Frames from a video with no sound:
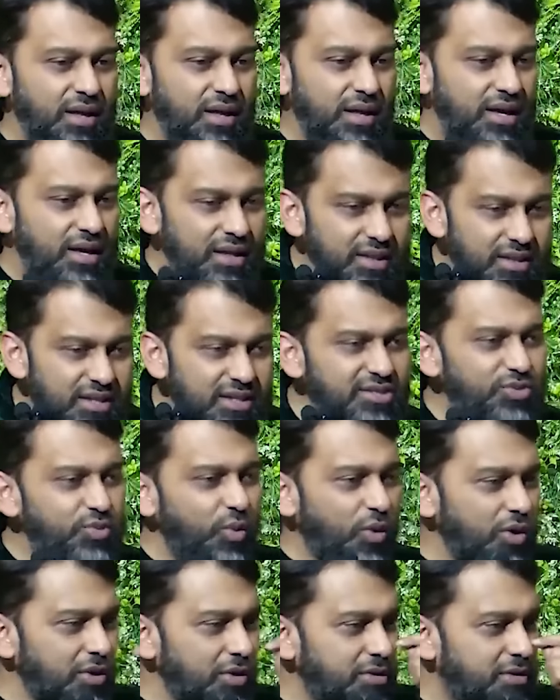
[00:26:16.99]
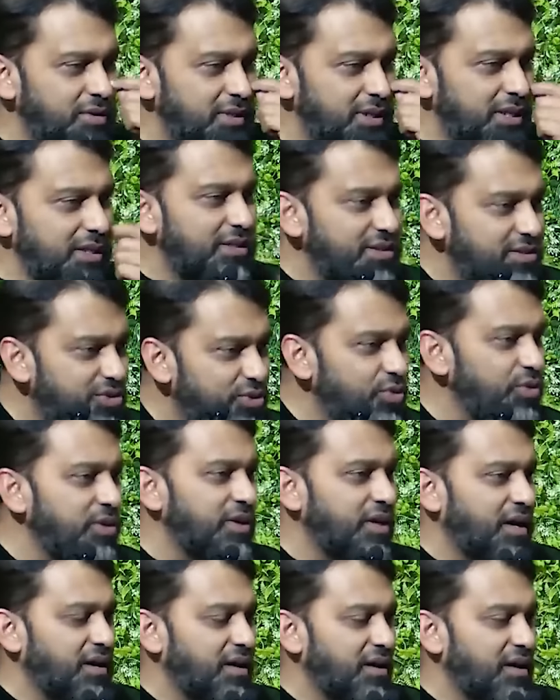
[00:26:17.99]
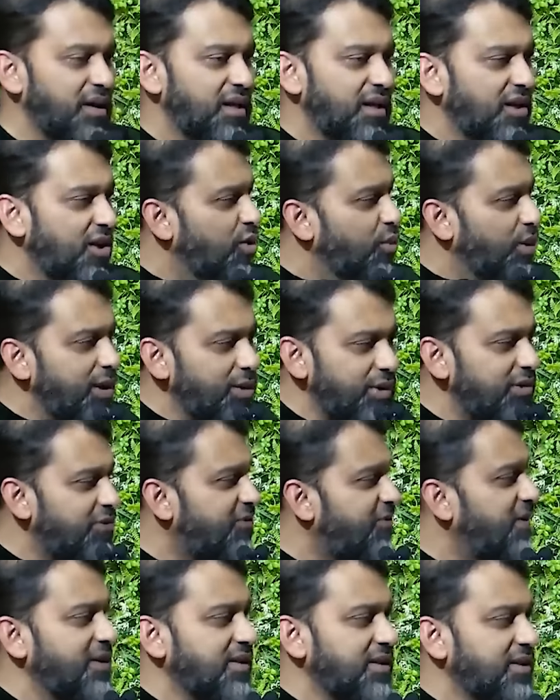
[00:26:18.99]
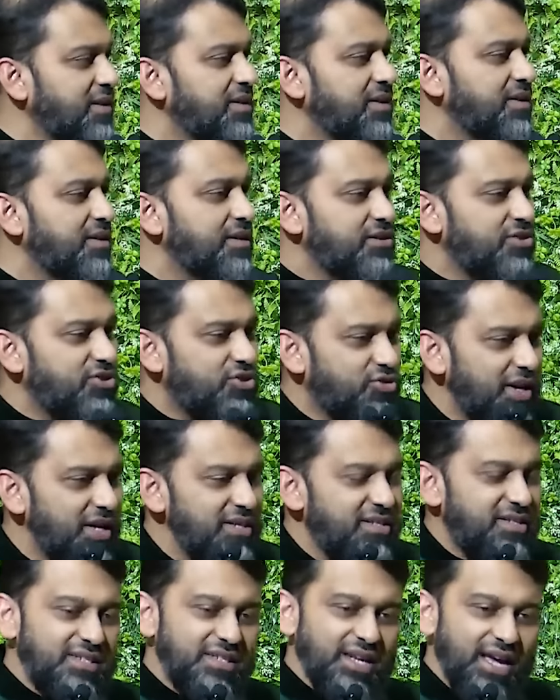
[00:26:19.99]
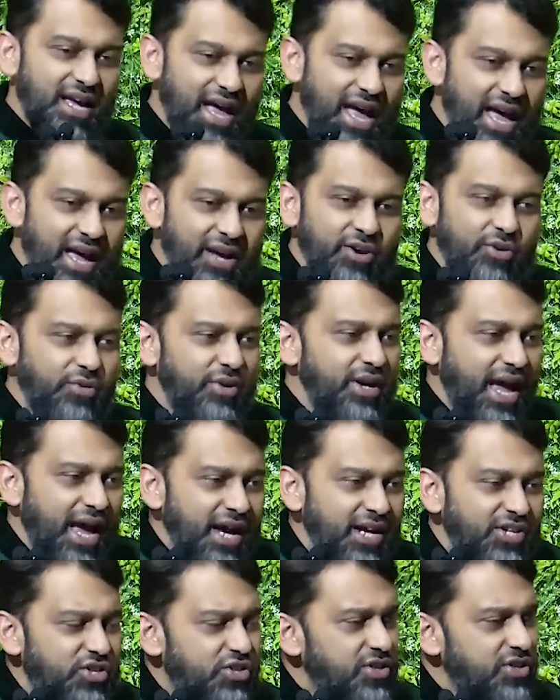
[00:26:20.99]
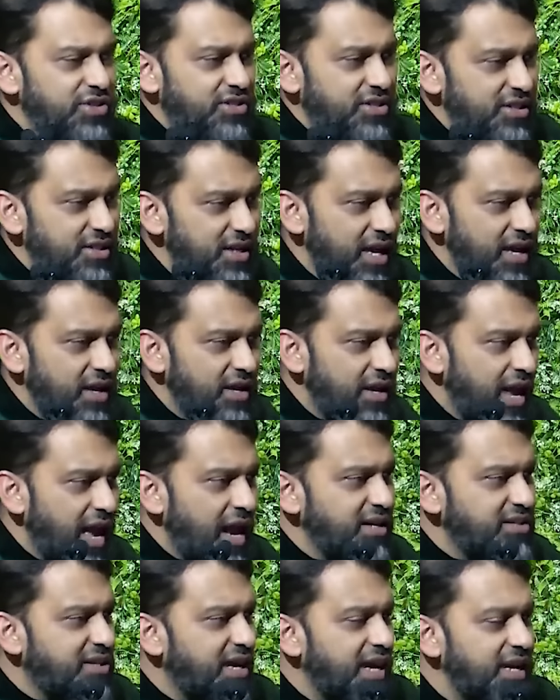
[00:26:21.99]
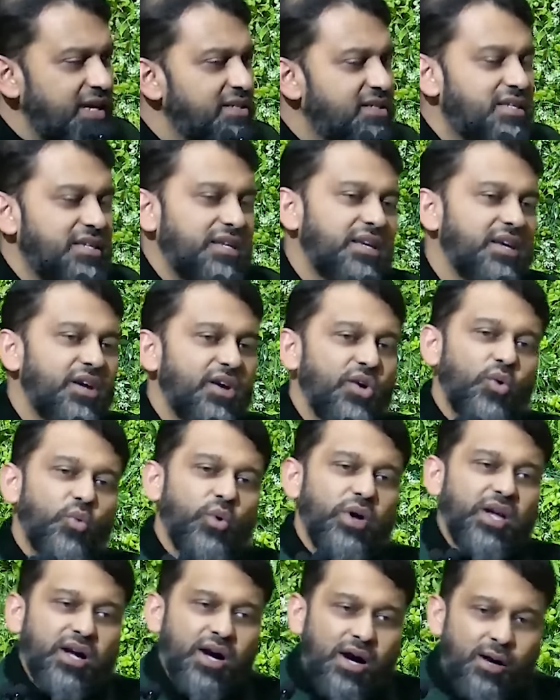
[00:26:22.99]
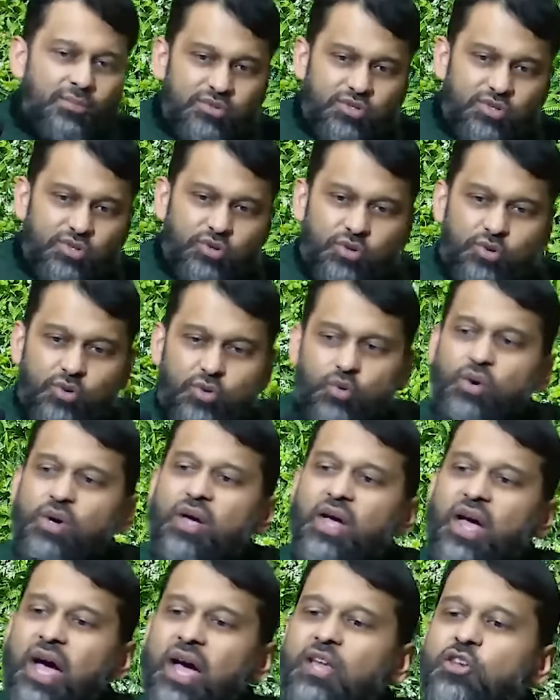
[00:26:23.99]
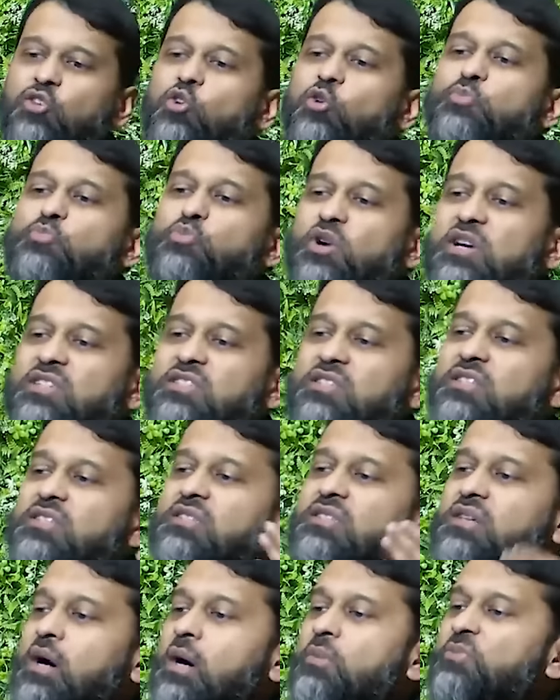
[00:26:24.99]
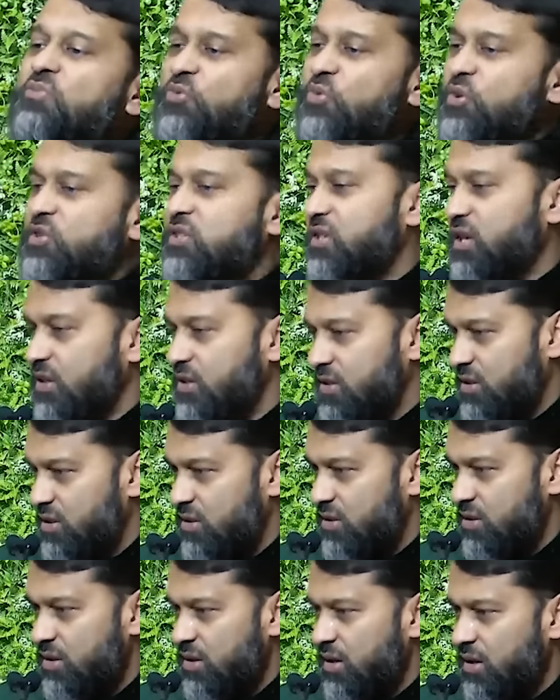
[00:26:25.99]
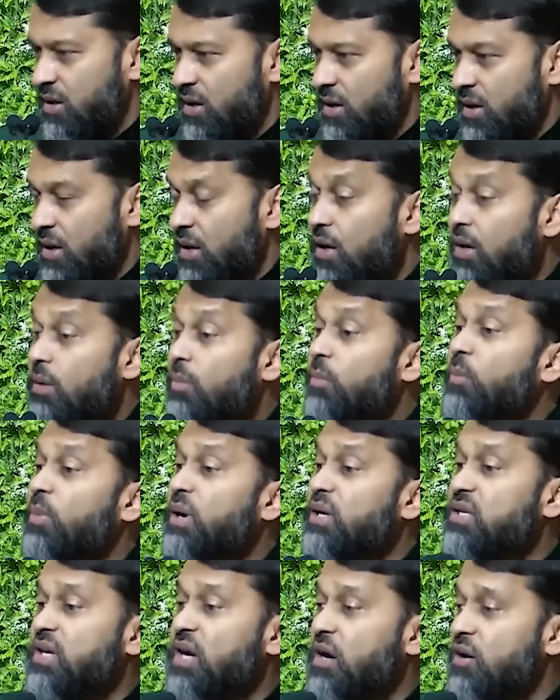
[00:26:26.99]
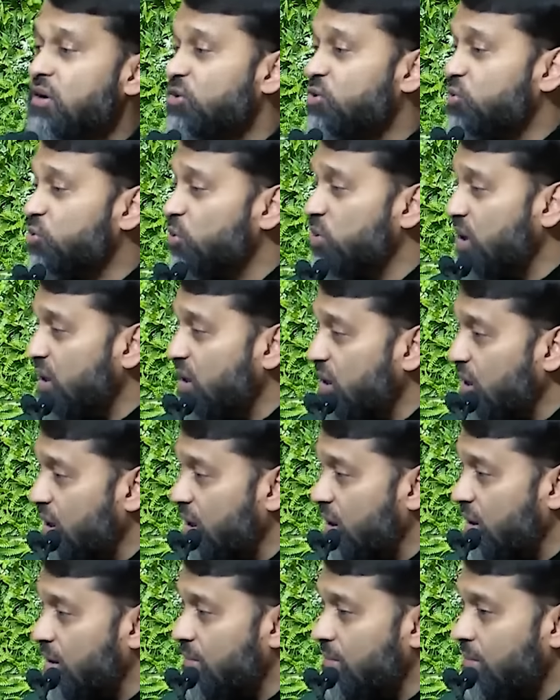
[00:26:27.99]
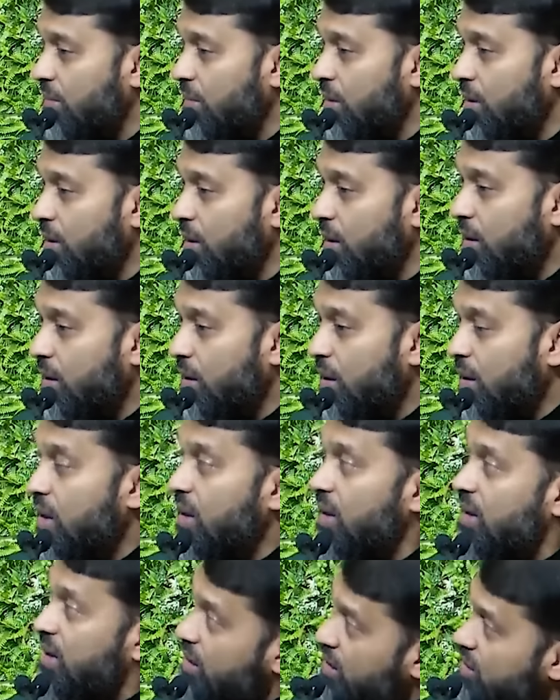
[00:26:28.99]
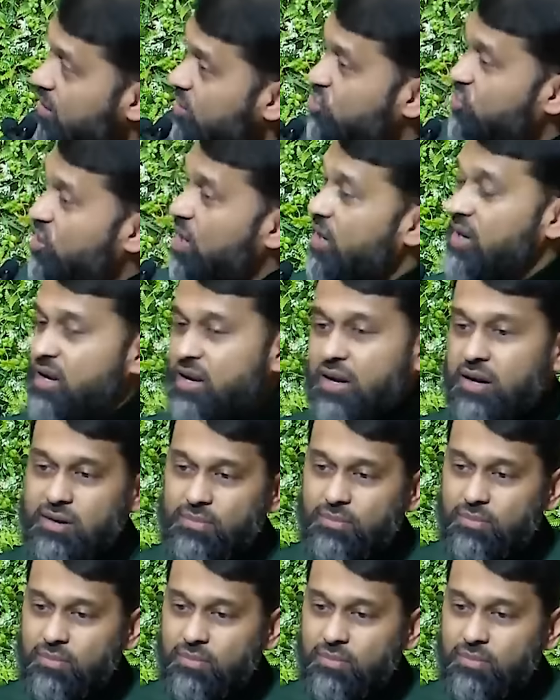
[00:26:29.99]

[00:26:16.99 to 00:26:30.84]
in this world, in this dunya, when we feel stressed, angry, anxious, anxiety, we come to you and your presence comforts us. But Ya Rasulullah, in Jannah,